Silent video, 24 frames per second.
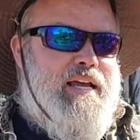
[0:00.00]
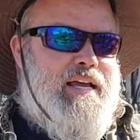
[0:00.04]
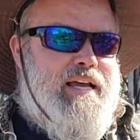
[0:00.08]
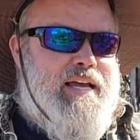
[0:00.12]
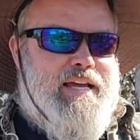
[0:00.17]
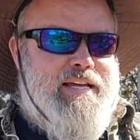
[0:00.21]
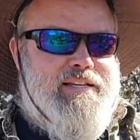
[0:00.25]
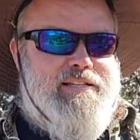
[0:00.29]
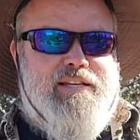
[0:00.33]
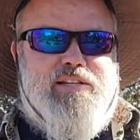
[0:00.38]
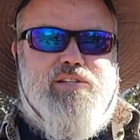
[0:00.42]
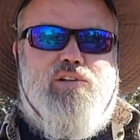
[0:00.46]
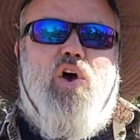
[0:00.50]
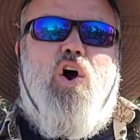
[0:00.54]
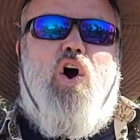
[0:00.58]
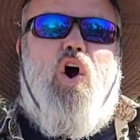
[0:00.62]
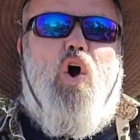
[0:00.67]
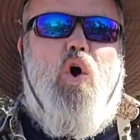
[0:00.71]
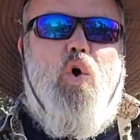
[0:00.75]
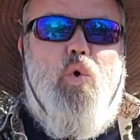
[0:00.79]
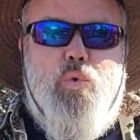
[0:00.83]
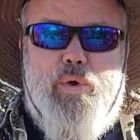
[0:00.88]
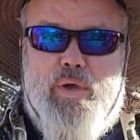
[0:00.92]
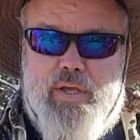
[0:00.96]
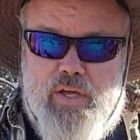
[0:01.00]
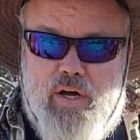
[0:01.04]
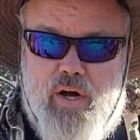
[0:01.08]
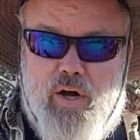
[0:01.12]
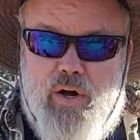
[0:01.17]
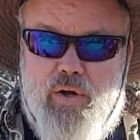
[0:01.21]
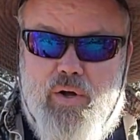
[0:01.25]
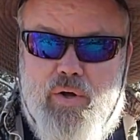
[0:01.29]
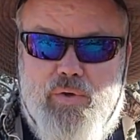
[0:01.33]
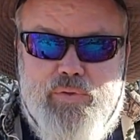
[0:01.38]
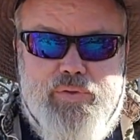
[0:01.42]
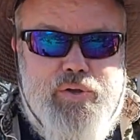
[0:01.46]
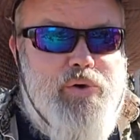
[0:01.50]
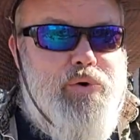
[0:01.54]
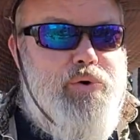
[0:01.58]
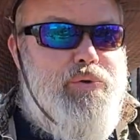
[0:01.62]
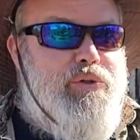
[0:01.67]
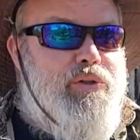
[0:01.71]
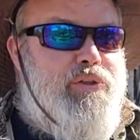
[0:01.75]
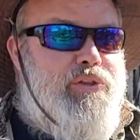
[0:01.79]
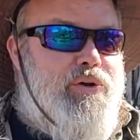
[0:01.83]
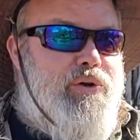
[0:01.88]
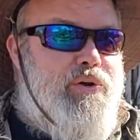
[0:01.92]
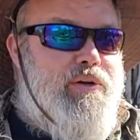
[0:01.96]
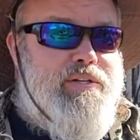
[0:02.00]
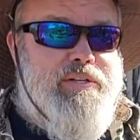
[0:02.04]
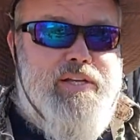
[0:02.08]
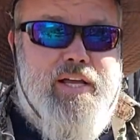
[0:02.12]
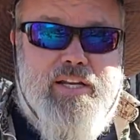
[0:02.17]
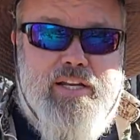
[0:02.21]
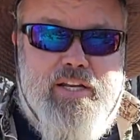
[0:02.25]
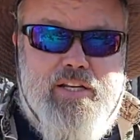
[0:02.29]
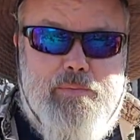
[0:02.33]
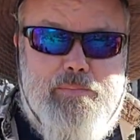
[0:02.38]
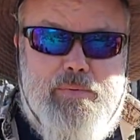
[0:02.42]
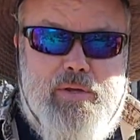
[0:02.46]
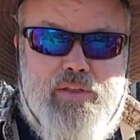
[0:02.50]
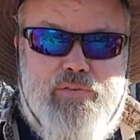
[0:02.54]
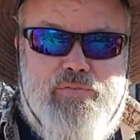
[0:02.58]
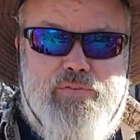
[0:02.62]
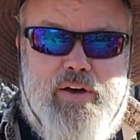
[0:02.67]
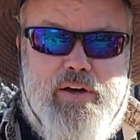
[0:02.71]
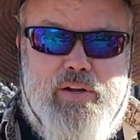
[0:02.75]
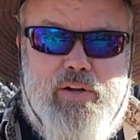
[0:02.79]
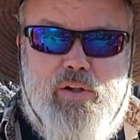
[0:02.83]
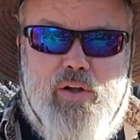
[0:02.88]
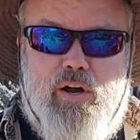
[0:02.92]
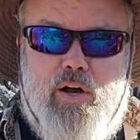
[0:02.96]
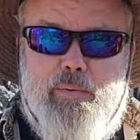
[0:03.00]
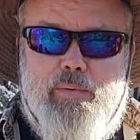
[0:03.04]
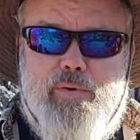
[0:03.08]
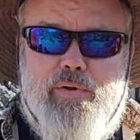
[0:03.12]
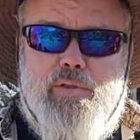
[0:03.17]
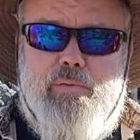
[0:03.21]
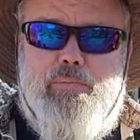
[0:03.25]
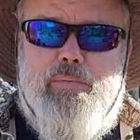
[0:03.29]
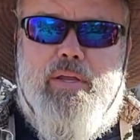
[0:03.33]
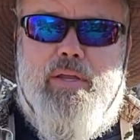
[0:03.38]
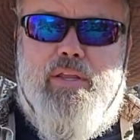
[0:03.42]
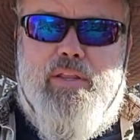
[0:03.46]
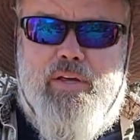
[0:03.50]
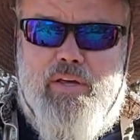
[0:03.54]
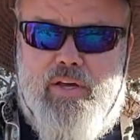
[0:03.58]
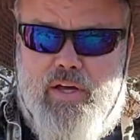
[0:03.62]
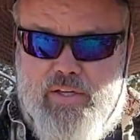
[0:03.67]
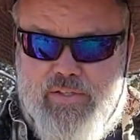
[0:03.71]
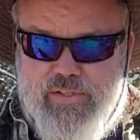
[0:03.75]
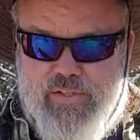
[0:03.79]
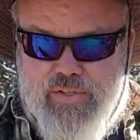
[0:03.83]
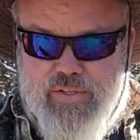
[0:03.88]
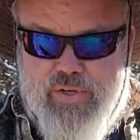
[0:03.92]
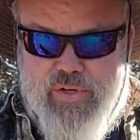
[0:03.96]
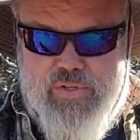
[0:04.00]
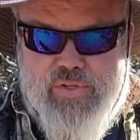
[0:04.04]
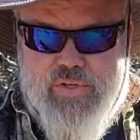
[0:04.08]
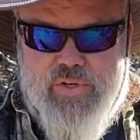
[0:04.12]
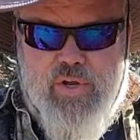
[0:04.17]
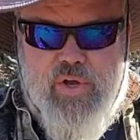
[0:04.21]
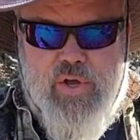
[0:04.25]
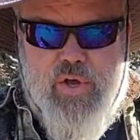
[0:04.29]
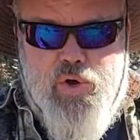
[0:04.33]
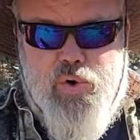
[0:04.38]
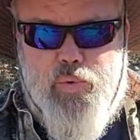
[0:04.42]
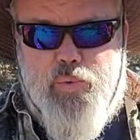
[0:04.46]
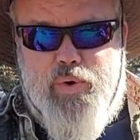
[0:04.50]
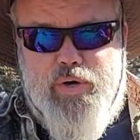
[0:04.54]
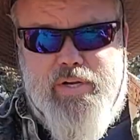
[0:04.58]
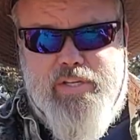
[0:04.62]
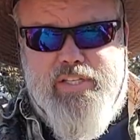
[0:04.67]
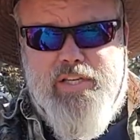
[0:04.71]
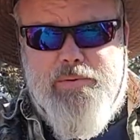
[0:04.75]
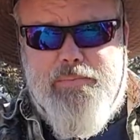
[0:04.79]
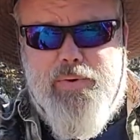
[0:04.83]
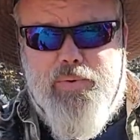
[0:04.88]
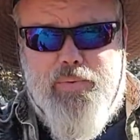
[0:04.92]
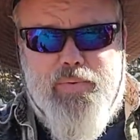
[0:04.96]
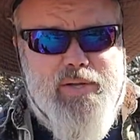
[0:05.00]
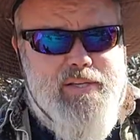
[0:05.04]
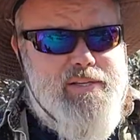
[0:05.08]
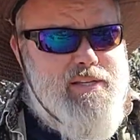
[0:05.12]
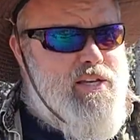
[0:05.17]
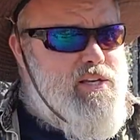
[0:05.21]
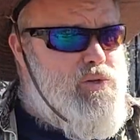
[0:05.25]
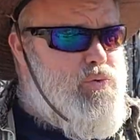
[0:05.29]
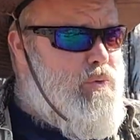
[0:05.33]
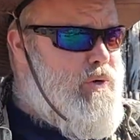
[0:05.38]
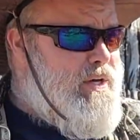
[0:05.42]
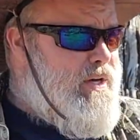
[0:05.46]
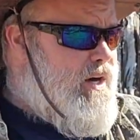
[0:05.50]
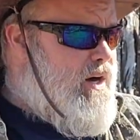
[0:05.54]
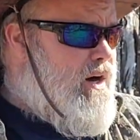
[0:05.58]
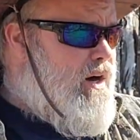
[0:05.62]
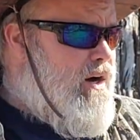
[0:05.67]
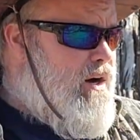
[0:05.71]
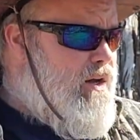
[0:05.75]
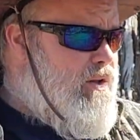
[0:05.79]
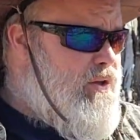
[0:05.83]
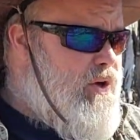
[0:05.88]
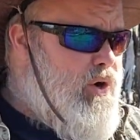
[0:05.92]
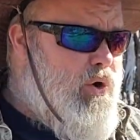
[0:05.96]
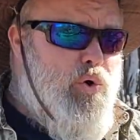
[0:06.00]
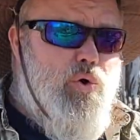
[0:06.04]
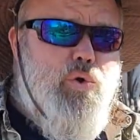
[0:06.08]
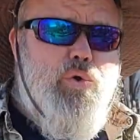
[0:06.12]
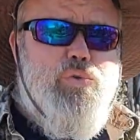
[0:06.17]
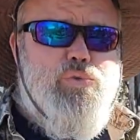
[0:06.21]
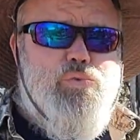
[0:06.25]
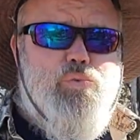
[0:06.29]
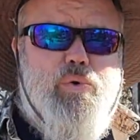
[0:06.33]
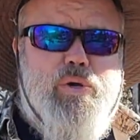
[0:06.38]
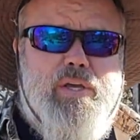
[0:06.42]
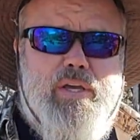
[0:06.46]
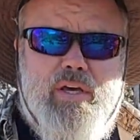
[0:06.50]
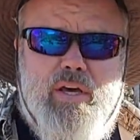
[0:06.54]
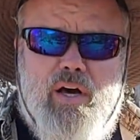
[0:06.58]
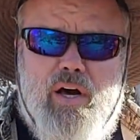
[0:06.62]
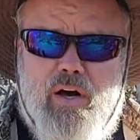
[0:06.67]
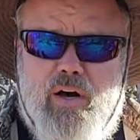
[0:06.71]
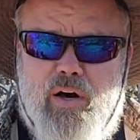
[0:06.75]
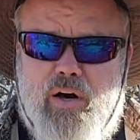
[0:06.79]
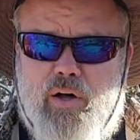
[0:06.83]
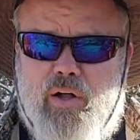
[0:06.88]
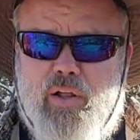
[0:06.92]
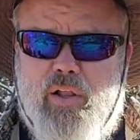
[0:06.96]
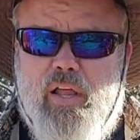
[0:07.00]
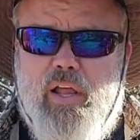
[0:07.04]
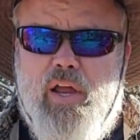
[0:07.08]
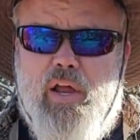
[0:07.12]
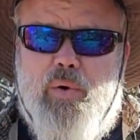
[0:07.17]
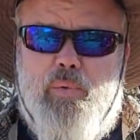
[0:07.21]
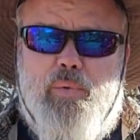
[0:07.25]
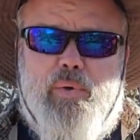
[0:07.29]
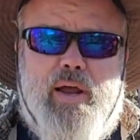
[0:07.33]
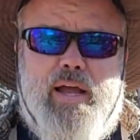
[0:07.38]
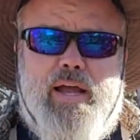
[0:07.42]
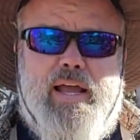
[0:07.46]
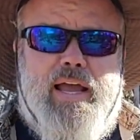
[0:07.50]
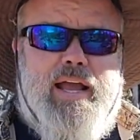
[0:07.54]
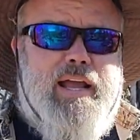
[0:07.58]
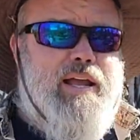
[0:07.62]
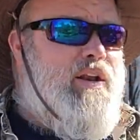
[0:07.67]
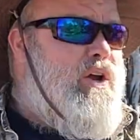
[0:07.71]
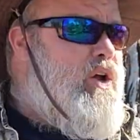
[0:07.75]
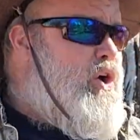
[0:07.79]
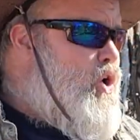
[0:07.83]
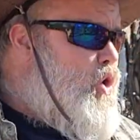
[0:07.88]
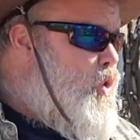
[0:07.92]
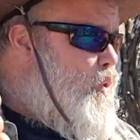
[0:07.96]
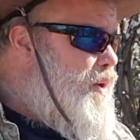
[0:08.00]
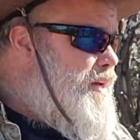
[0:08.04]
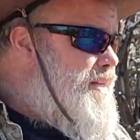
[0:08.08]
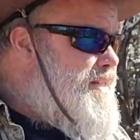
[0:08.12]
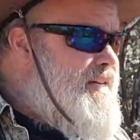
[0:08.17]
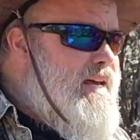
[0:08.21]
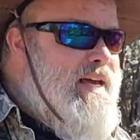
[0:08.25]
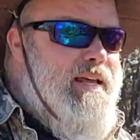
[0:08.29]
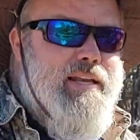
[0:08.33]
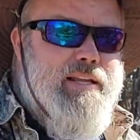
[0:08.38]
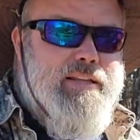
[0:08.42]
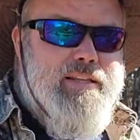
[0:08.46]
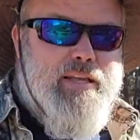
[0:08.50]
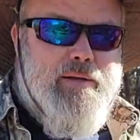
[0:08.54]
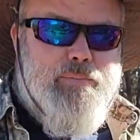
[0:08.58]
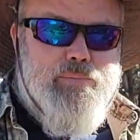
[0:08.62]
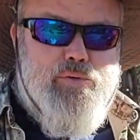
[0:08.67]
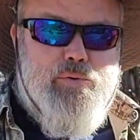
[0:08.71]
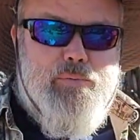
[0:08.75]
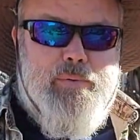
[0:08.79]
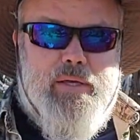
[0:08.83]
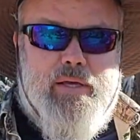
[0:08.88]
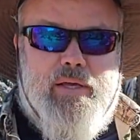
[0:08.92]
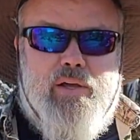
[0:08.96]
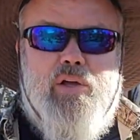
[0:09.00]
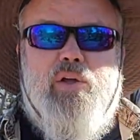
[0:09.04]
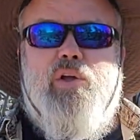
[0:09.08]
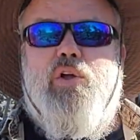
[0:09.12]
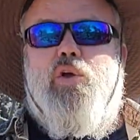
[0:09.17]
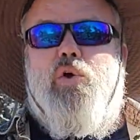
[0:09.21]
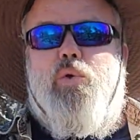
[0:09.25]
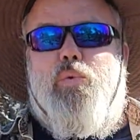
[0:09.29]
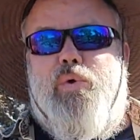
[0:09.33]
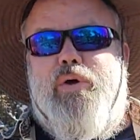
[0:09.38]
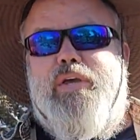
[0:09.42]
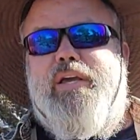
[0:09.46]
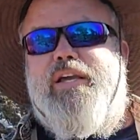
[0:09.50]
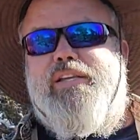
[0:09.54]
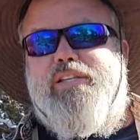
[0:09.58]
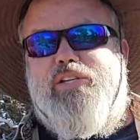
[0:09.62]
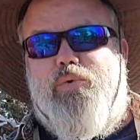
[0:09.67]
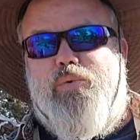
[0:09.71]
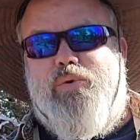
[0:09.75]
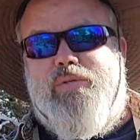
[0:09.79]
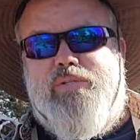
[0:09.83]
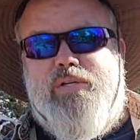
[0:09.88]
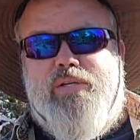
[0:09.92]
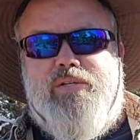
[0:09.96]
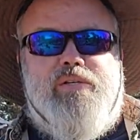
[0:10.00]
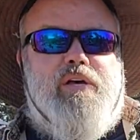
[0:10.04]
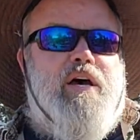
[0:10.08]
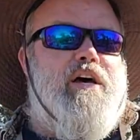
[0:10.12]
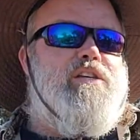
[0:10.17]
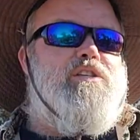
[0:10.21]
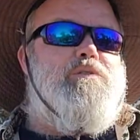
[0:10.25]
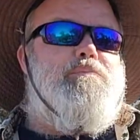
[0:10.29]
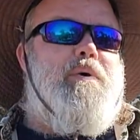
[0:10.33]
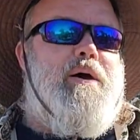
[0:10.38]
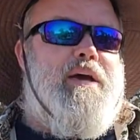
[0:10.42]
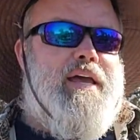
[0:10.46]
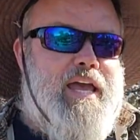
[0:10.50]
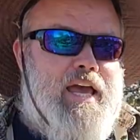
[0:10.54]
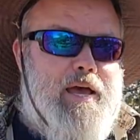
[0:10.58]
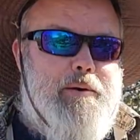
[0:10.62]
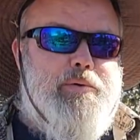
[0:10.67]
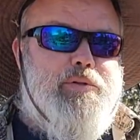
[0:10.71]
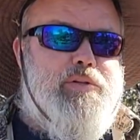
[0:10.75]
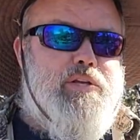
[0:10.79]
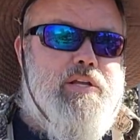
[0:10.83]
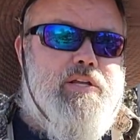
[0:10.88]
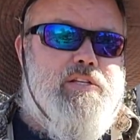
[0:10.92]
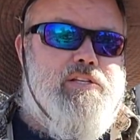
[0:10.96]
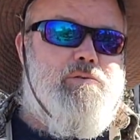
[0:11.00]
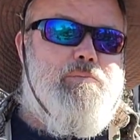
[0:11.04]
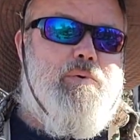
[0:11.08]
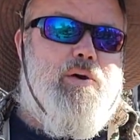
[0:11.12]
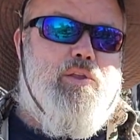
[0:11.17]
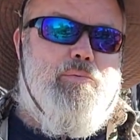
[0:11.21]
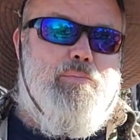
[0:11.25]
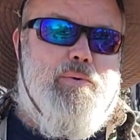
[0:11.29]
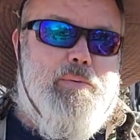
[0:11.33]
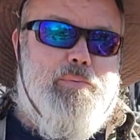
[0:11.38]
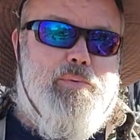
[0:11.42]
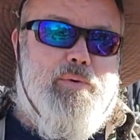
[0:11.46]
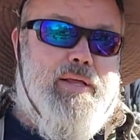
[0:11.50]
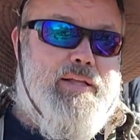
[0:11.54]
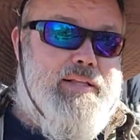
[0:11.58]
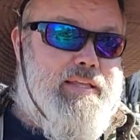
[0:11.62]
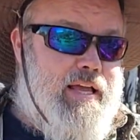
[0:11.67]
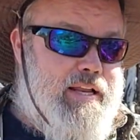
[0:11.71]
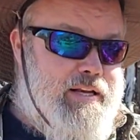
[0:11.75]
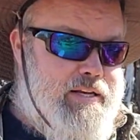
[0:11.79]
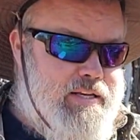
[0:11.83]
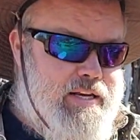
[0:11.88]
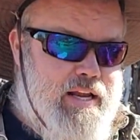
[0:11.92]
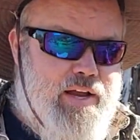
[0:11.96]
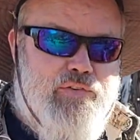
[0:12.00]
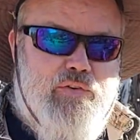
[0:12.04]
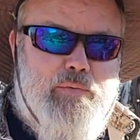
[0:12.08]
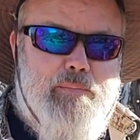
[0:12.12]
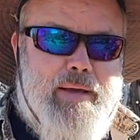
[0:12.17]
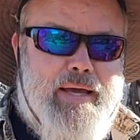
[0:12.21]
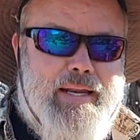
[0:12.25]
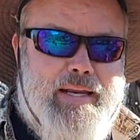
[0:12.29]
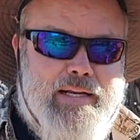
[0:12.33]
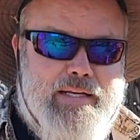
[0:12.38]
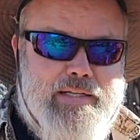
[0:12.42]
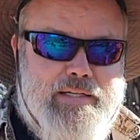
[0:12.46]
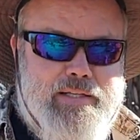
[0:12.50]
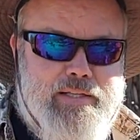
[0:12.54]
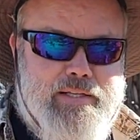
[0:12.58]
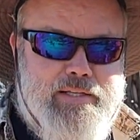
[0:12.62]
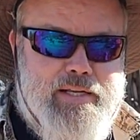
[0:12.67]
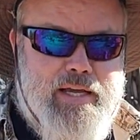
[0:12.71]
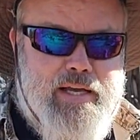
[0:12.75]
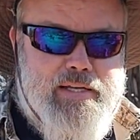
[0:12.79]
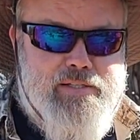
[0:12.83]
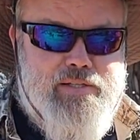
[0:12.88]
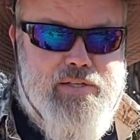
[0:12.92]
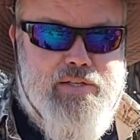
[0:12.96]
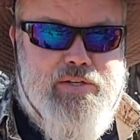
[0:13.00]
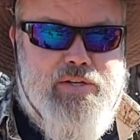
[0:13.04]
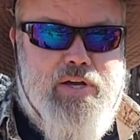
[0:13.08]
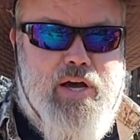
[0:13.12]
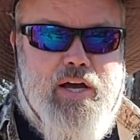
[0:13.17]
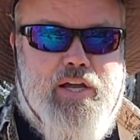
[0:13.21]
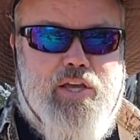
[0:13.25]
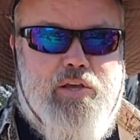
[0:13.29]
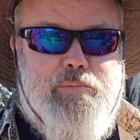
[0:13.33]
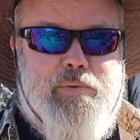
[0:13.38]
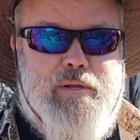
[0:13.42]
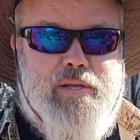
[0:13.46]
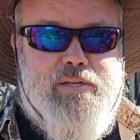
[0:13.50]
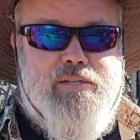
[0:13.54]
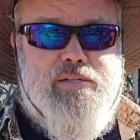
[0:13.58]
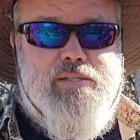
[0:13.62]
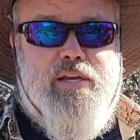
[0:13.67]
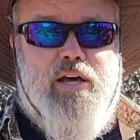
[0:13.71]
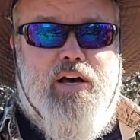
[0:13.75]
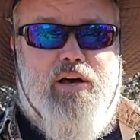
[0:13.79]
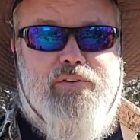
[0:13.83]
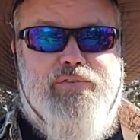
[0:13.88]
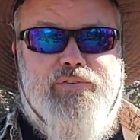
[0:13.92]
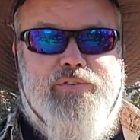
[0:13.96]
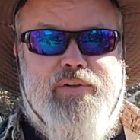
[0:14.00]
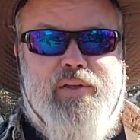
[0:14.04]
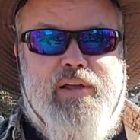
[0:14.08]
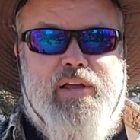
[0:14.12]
He says, oh, we all know that they're intended to be the final arbiter of the meaning of the Constitution. What does he mean when he says we all know? Who's we all, right? And who intended them to be? Well, yes, it was discussed by Hamilton and some other people like that. Never made it into the text of the document itself,